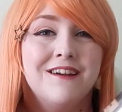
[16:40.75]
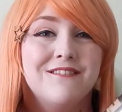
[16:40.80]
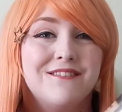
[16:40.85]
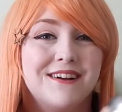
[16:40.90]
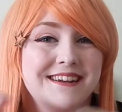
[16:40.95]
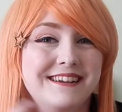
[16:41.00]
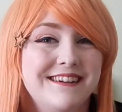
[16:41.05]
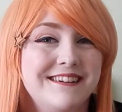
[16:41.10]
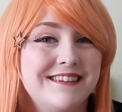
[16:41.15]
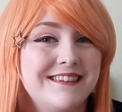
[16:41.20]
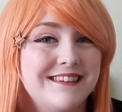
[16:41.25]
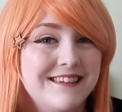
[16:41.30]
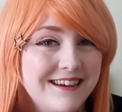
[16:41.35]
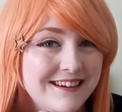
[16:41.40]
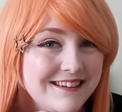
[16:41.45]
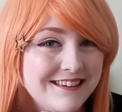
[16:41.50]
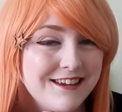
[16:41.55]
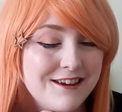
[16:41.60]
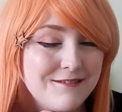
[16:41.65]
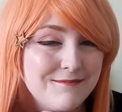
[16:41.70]
Thank you
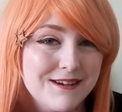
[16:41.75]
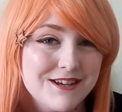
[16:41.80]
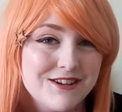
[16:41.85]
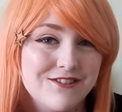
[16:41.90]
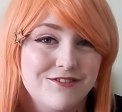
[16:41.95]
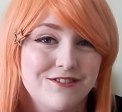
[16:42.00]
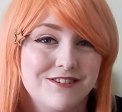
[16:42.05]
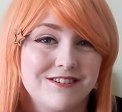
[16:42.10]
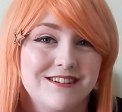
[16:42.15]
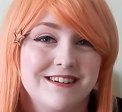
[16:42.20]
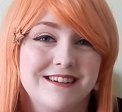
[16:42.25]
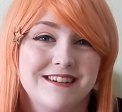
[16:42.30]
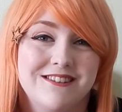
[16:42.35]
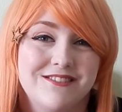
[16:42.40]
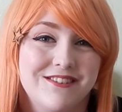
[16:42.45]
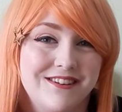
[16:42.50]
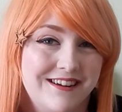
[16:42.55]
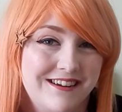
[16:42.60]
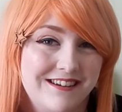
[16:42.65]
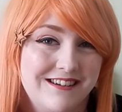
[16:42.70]
so much for watching this
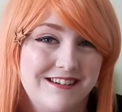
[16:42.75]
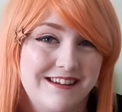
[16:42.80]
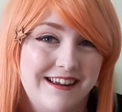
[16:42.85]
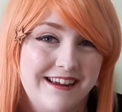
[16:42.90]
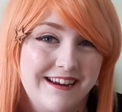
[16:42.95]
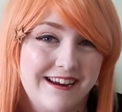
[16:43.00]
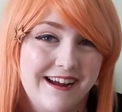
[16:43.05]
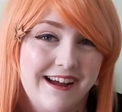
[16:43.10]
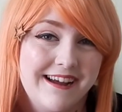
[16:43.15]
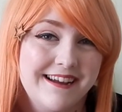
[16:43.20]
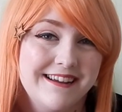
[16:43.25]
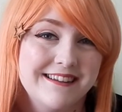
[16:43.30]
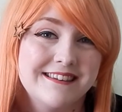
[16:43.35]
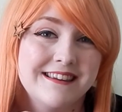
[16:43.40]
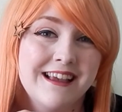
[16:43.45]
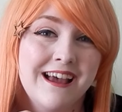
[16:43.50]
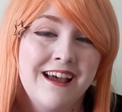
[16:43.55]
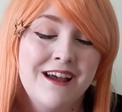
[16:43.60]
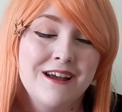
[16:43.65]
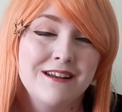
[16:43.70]
video today, guys.
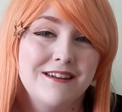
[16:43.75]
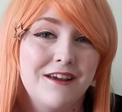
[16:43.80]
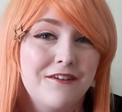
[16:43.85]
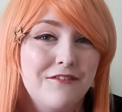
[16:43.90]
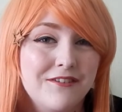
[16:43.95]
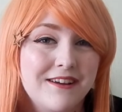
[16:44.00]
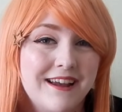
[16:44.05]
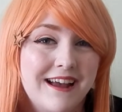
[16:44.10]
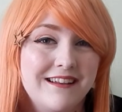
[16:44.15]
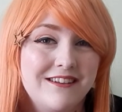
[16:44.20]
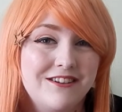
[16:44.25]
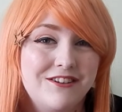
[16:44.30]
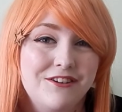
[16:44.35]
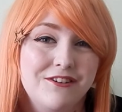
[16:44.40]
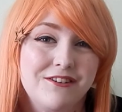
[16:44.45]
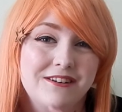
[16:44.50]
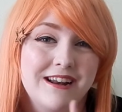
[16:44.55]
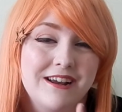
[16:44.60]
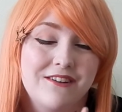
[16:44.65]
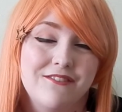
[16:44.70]
Don't forget
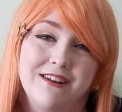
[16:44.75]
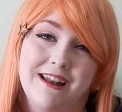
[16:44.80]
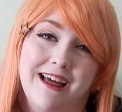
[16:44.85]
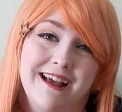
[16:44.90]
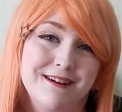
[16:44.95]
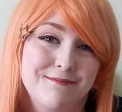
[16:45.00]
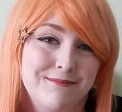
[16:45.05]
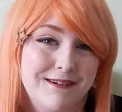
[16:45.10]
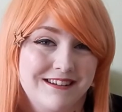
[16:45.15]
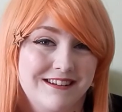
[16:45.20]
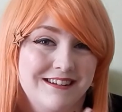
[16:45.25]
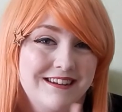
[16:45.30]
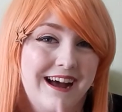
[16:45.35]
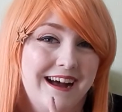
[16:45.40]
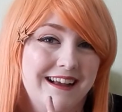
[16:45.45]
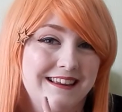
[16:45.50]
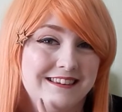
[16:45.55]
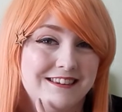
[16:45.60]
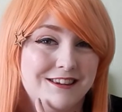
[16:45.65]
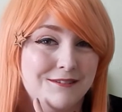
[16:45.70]
to click the like button
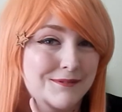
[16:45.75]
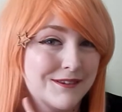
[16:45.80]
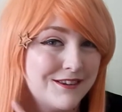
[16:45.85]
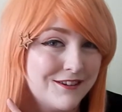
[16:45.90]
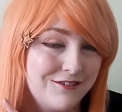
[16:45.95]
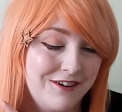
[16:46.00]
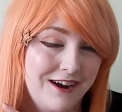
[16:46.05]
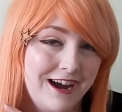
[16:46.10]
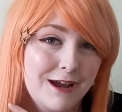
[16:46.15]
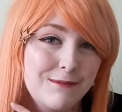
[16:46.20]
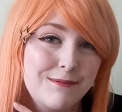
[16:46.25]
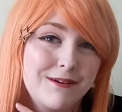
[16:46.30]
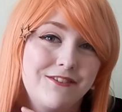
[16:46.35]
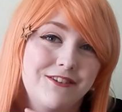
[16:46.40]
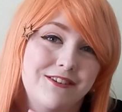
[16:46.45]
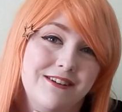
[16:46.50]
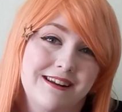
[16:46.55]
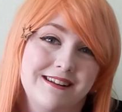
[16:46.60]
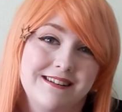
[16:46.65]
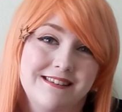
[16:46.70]
and subscribe if
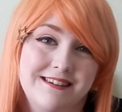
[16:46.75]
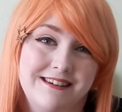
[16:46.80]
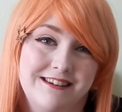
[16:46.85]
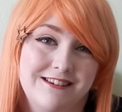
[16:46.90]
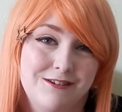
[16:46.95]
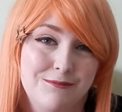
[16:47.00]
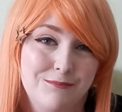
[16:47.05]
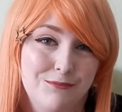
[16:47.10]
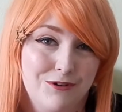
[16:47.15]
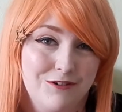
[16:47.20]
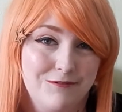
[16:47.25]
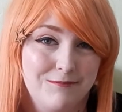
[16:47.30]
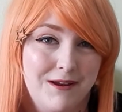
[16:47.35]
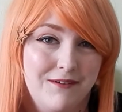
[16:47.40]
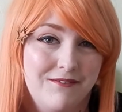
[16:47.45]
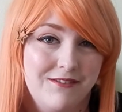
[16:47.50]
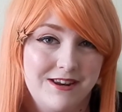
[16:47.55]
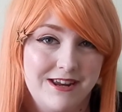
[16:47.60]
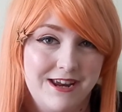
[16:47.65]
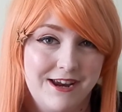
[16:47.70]
you'd like to see some more of my
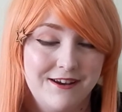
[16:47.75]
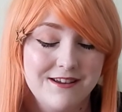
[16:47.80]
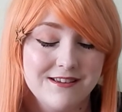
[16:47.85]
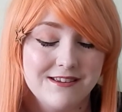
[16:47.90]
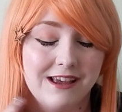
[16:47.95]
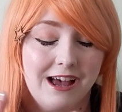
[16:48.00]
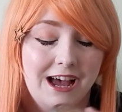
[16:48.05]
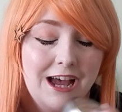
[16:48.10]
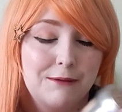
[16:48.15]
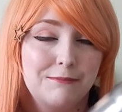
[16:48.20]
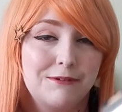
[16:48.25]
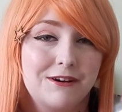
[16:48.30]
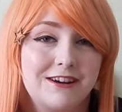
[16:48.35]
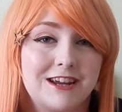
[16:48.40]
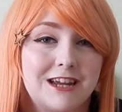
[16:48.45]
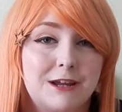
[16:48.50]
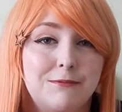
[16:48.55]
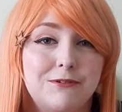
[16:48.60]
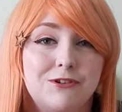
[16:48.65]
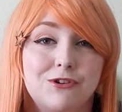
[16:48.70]
videos. I'm
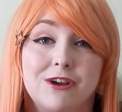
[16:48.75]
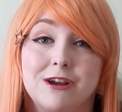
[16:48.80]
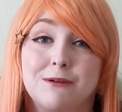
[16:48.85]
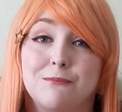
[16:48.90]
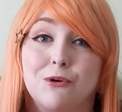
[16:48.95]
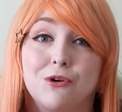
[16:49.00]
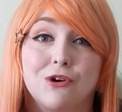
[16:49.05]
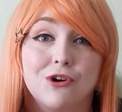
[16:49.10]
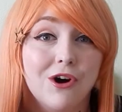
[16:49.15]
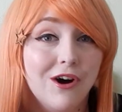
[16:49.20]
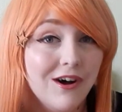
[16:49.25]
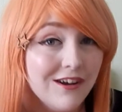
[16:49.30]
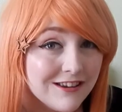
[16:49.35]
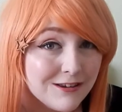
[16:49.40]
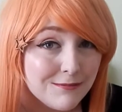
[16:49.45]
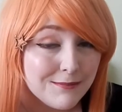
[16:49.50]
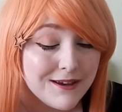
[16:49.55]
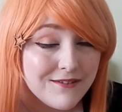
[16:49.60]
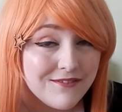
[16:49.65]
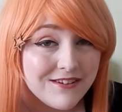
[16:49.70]
going to be doing more
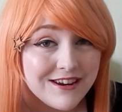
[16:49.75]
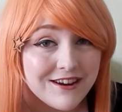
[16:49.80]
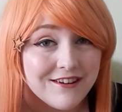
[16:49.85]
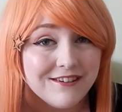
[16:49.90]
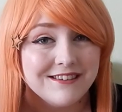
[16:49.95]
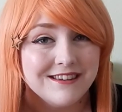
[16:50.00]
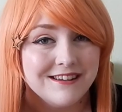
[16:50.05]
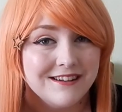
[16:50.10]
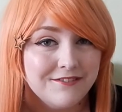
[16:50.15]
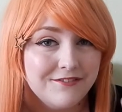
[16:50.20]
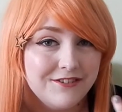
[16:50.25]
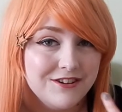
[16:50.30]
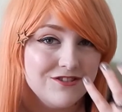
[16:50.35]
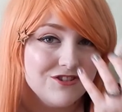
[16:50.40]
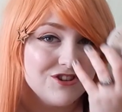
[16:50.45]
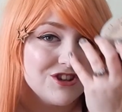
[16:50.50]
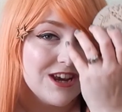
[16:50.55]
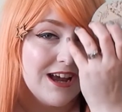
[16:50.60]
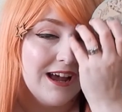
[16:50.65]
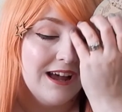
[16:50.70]
cosplay videos in the
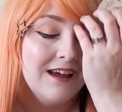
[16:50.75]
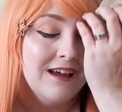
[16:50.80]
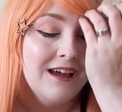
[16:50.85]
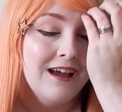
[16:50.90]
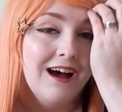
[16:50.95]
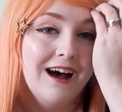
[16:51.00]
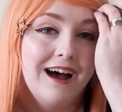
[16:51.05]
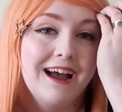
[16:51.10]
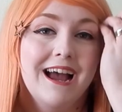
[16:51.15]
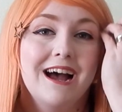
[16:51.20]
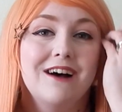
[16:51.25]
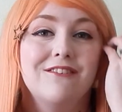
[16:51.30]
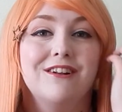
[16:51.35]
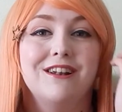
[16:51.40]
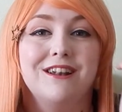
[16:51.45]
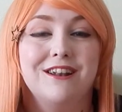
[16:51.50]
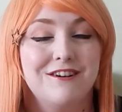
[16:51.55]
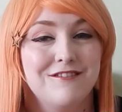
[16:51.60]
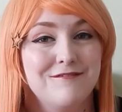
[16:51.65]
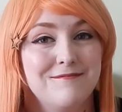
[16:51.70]
future. I have a
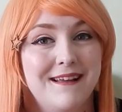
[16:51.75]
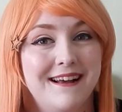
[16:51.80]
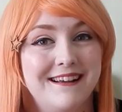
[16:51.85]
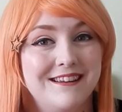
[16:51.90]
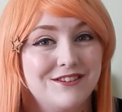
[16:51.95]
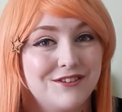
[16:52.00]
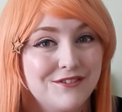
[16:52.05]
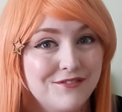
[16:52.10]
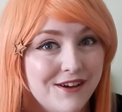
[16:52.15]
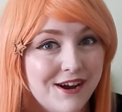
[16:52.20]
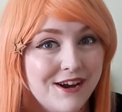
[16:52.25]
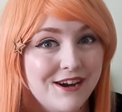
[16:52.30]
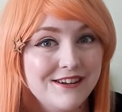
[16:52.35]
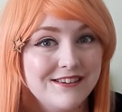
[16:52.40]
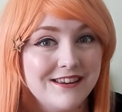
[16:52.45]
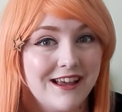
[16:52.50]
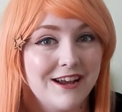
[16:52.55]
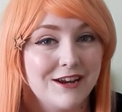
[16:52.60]
lot of plans for those.